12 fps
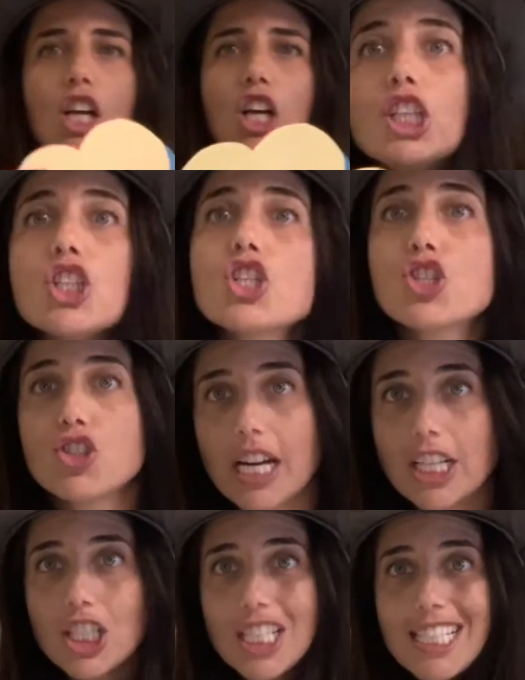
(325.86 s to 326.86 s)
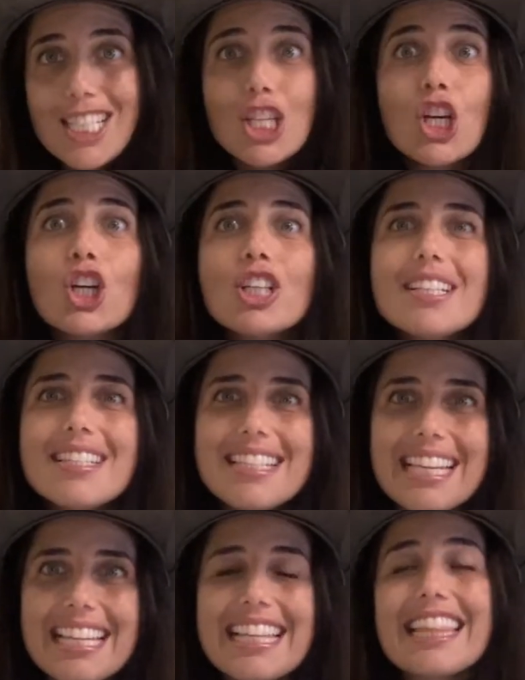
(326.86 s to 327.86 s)
Instructions, you're going to
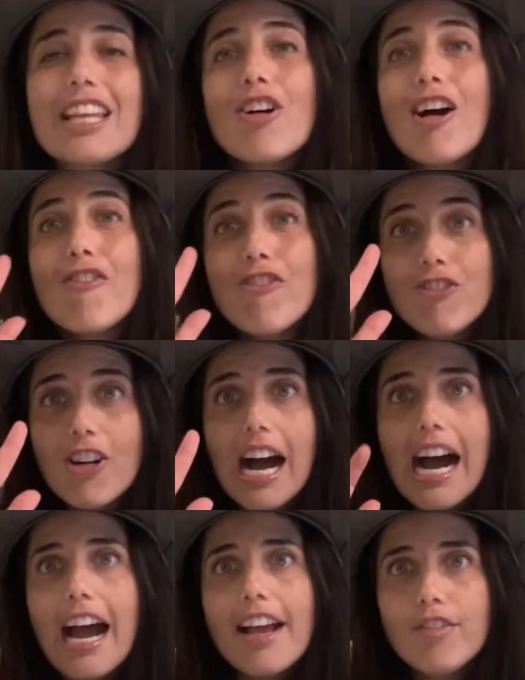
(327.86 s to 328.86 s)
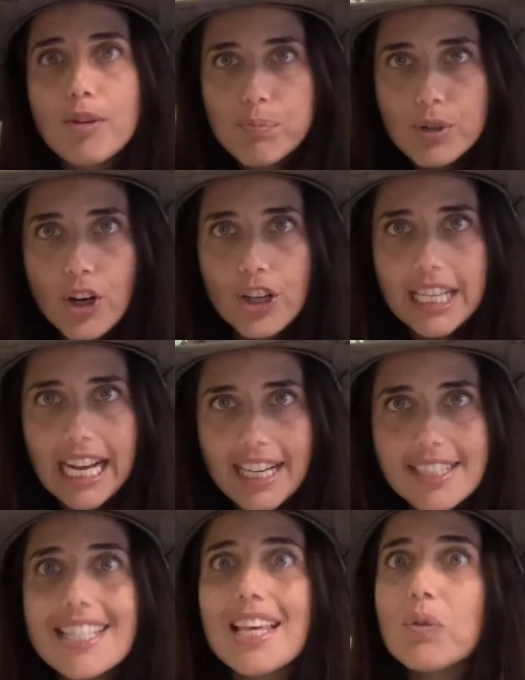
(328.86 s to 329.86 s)
see that there are 5
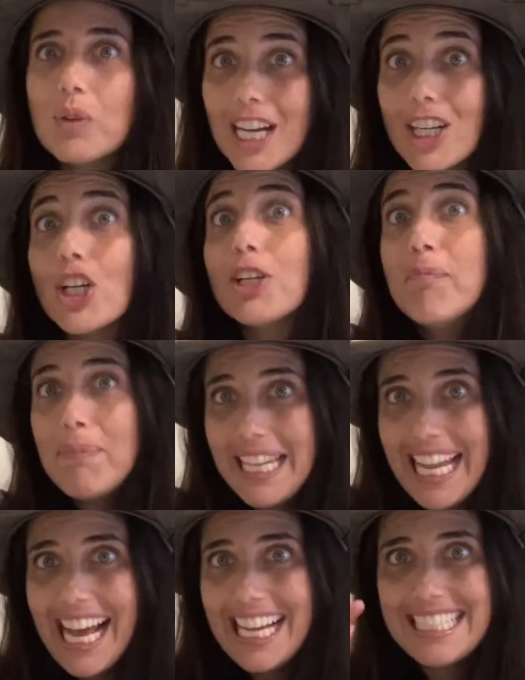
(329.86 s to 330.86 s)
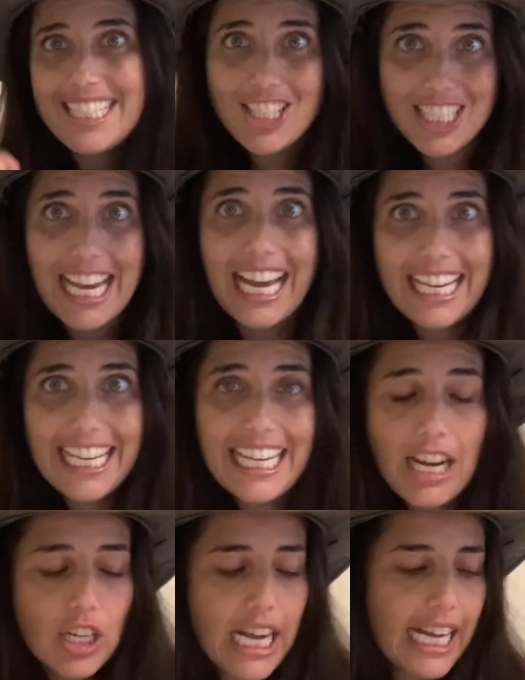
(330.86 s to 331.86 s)
pronouns that we are going to plant today in
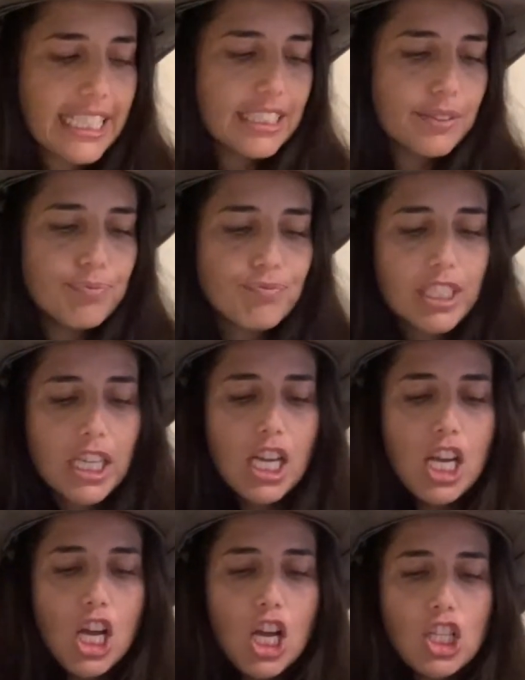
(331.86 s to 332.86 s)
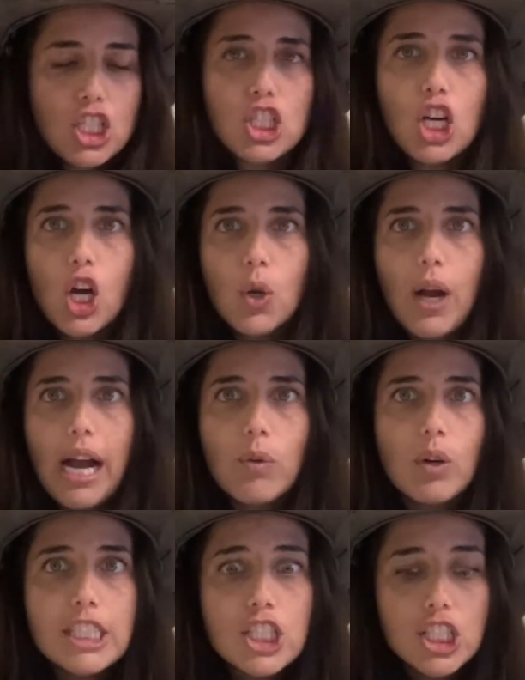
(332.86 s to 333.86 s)
our garden. So I
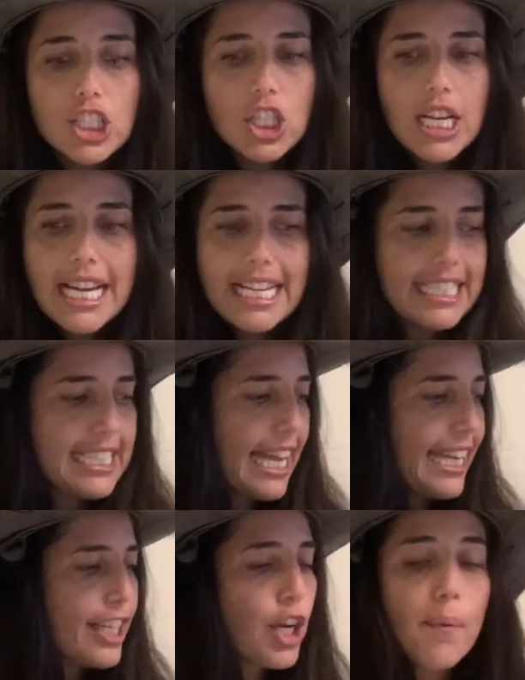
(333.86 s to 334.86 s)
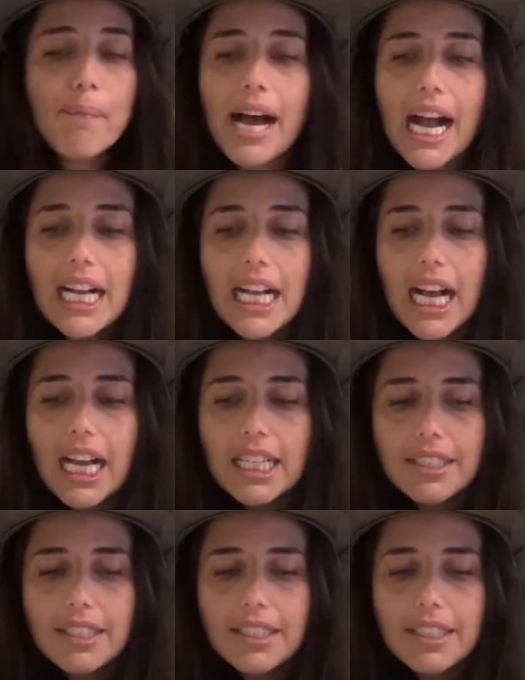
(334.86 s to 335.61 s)
want you to take your marker